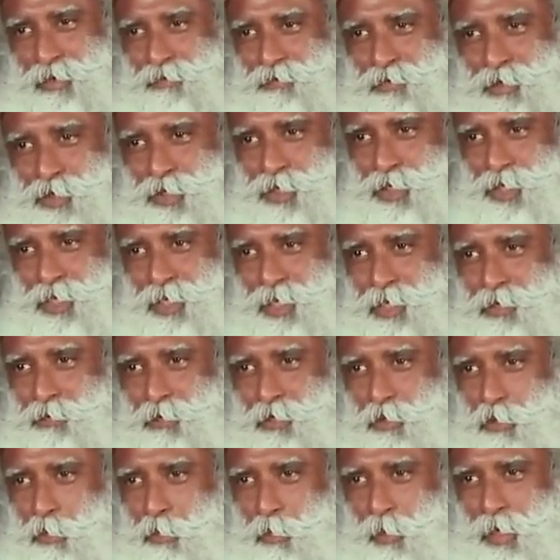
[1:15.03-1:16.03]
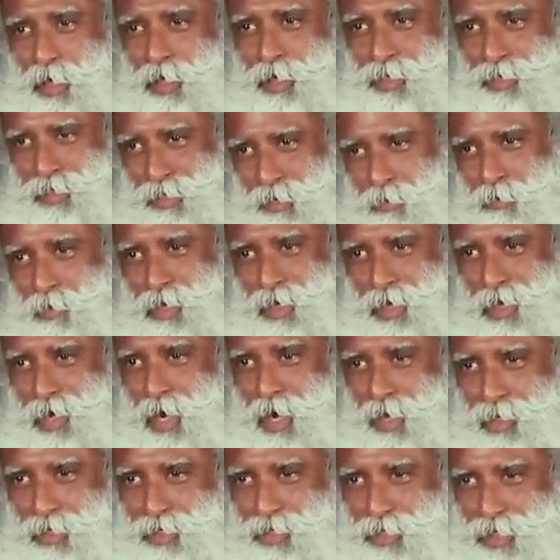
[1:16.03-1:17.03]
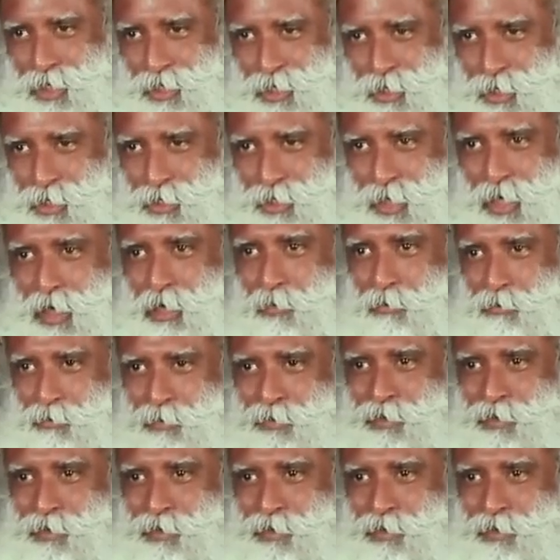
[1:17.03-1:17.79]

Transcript: frustrated with your players, somebody can't see it in time?